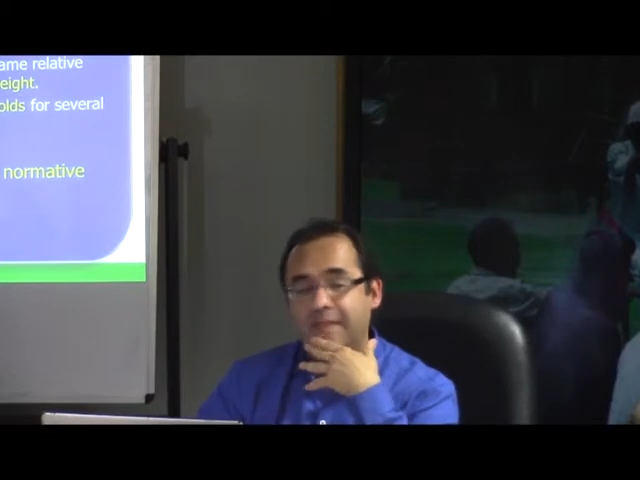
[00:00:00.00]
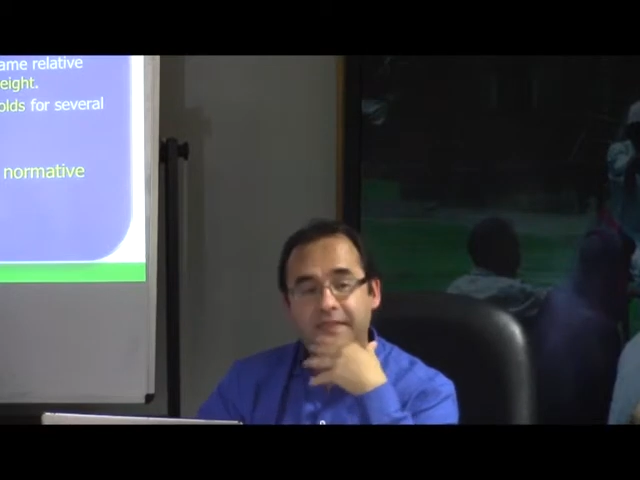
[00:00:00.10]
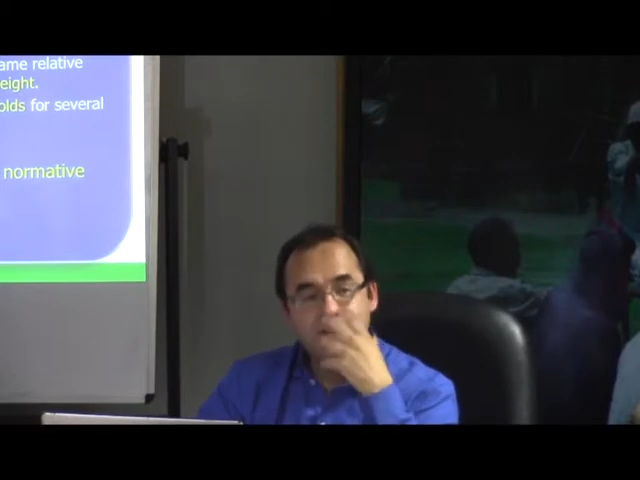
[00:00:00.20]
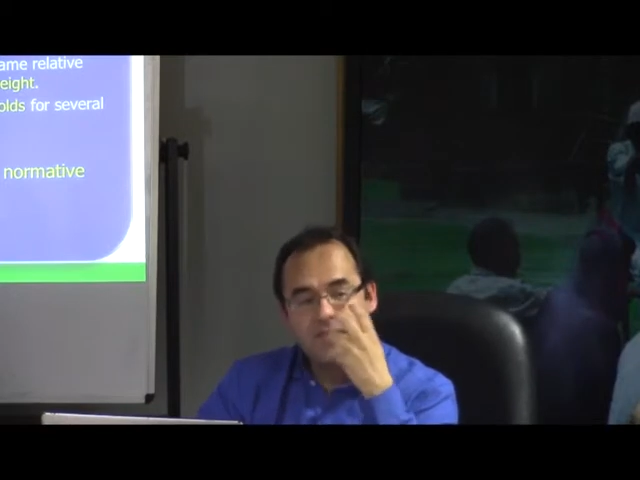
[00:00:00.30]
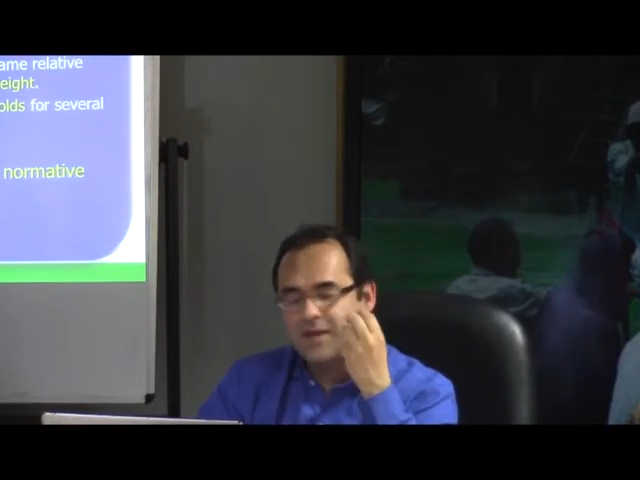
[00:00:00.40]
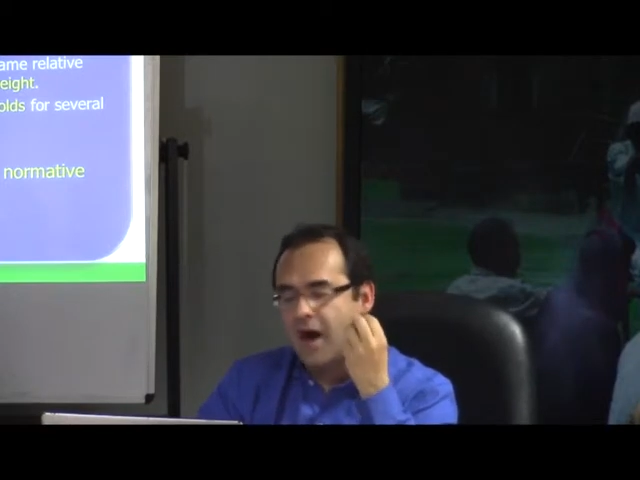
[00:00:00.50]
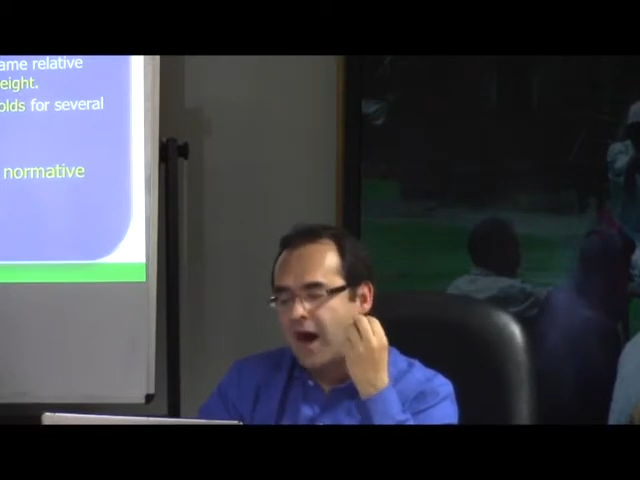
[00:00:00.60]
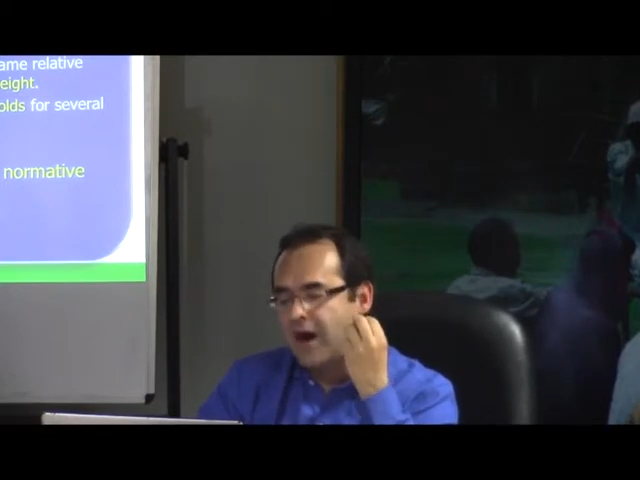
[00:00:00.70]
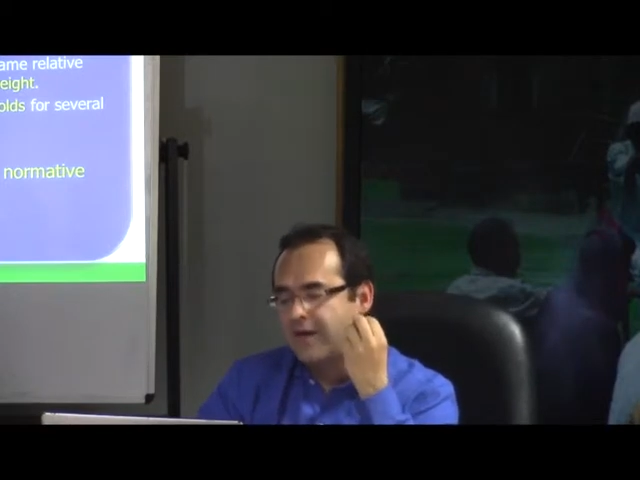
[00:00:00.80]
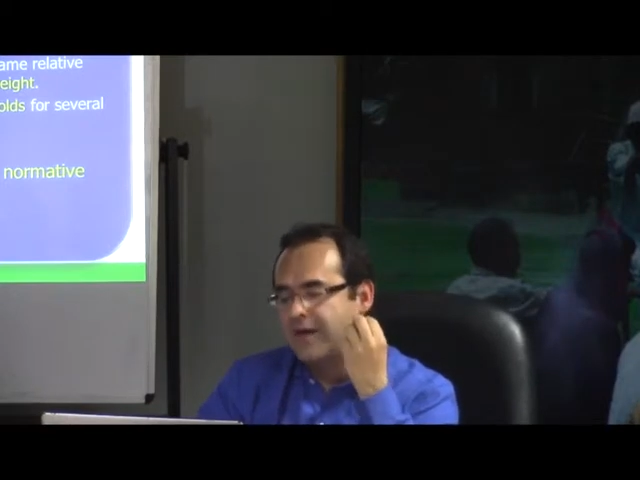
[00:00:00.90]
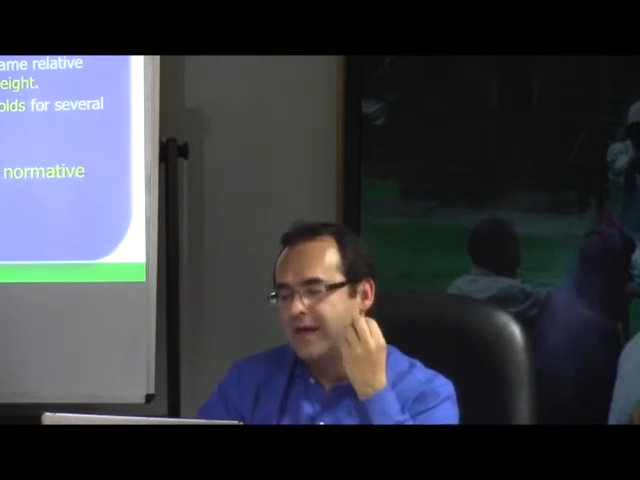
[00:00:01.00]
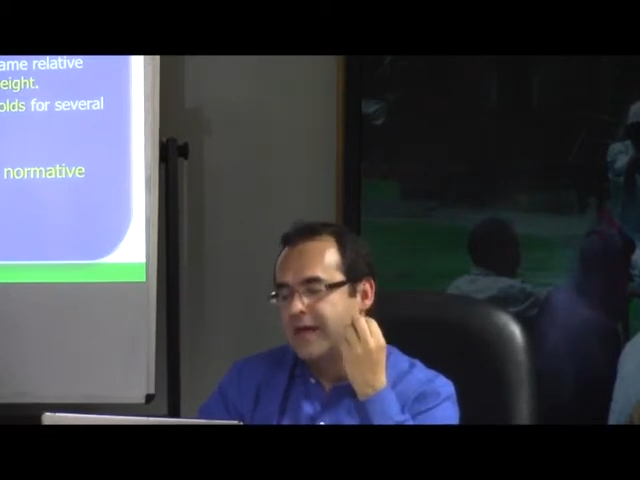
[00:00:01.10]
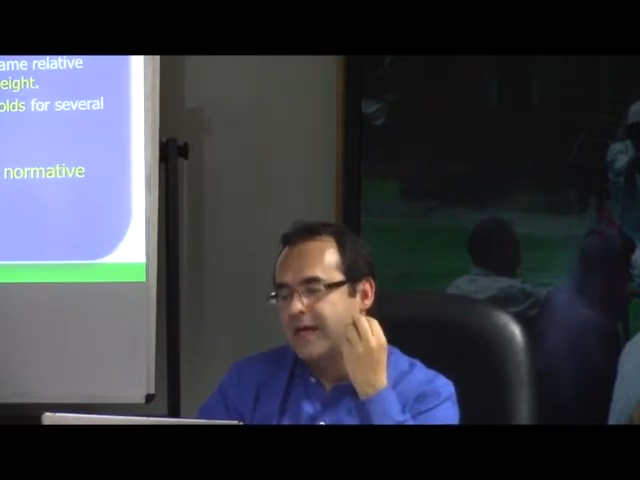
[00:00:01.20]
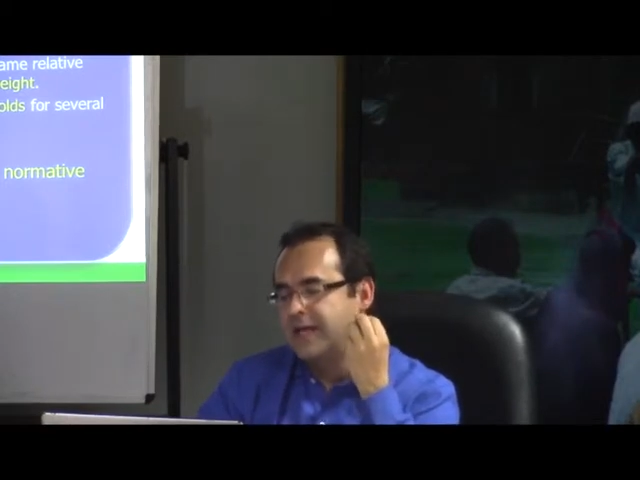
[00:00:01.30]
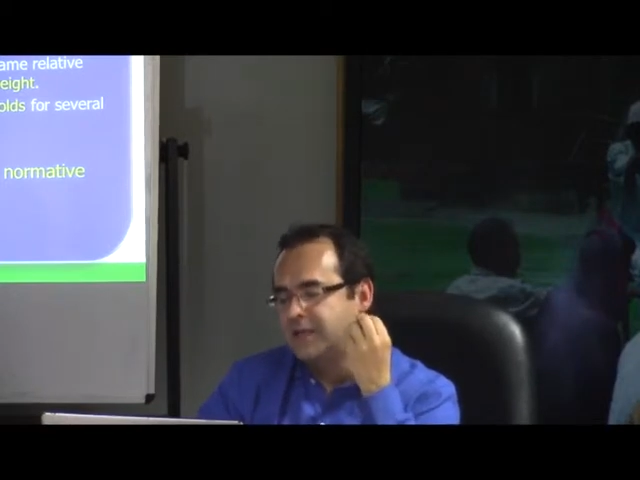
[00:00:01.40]
these are
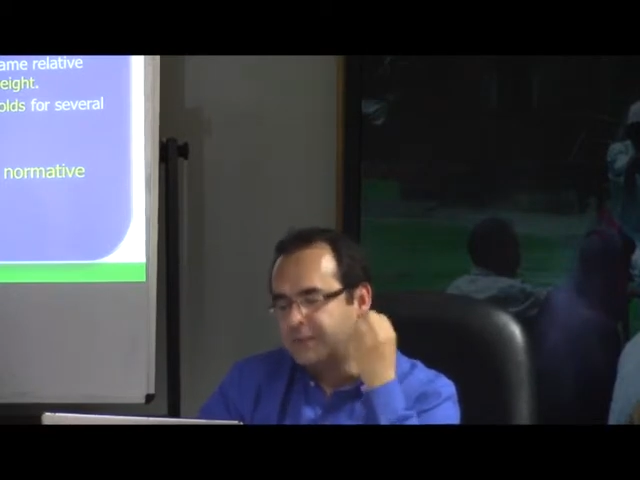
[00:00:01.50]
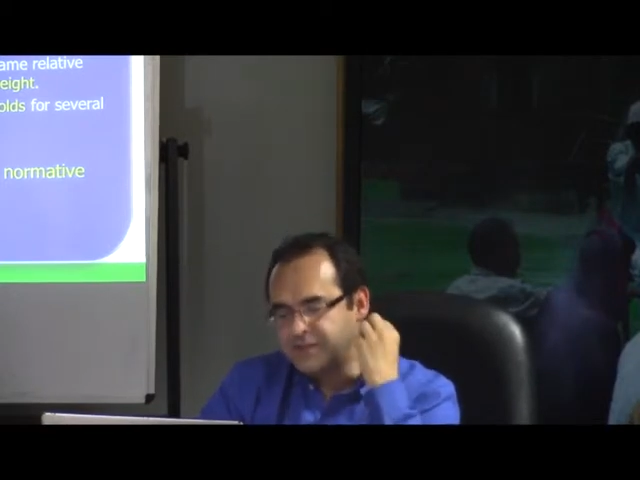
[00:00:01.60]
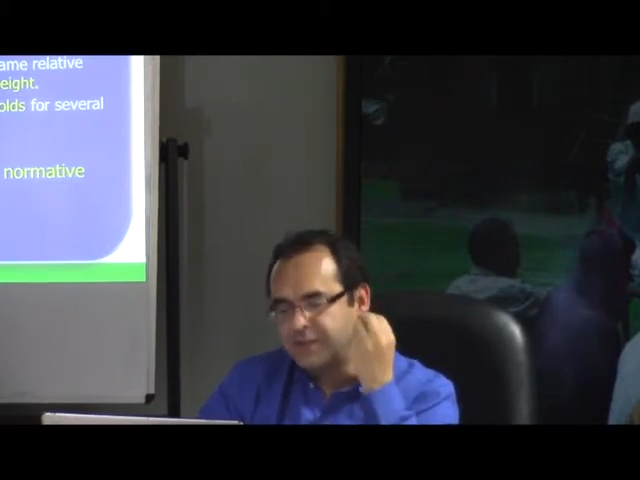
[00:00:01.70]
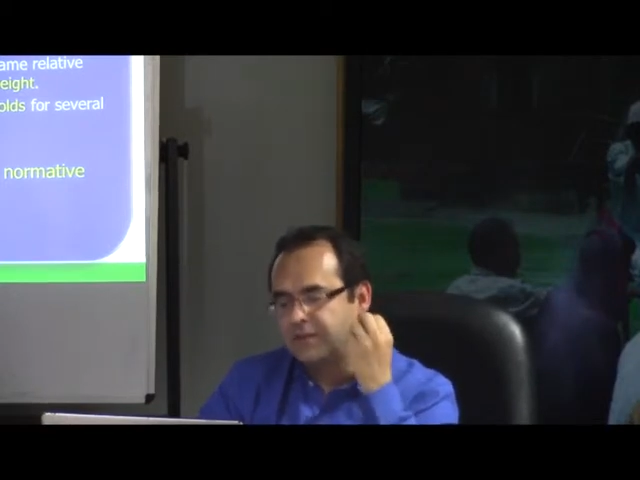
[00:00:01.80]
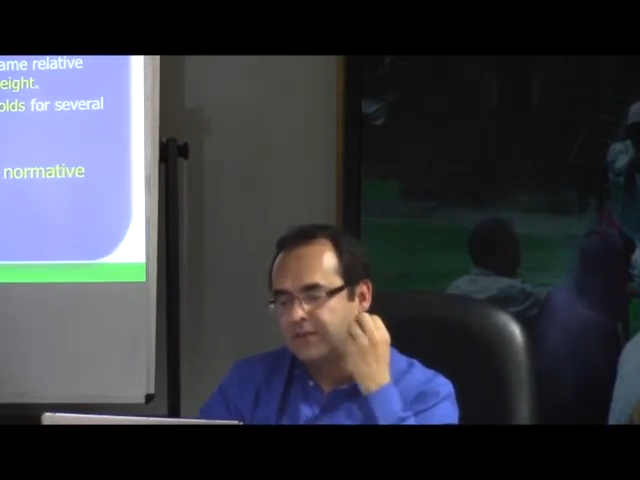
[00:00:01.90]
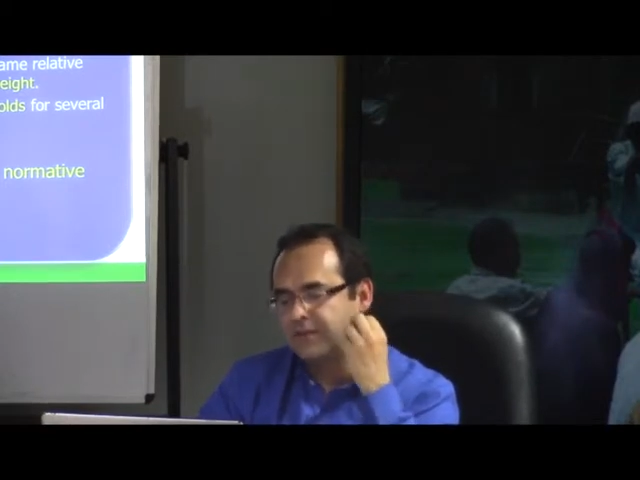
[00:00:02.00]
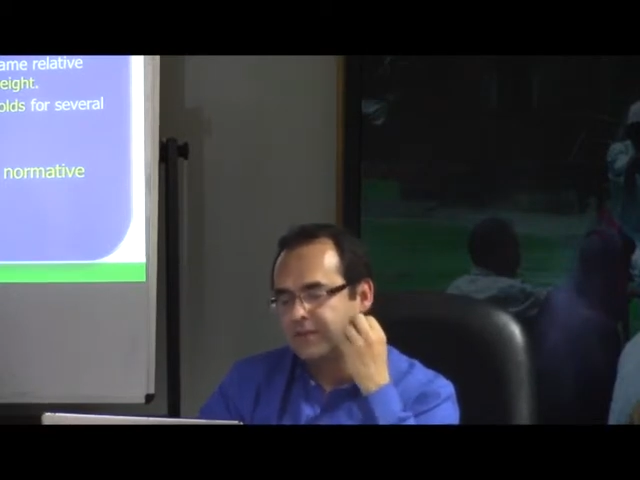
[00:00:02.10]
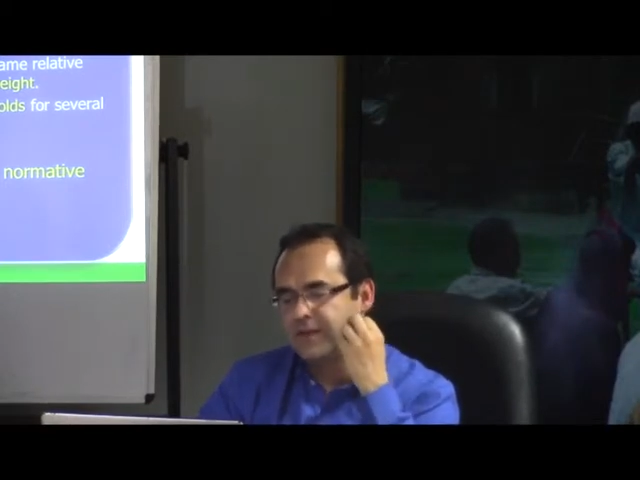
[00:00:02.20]
indivisible,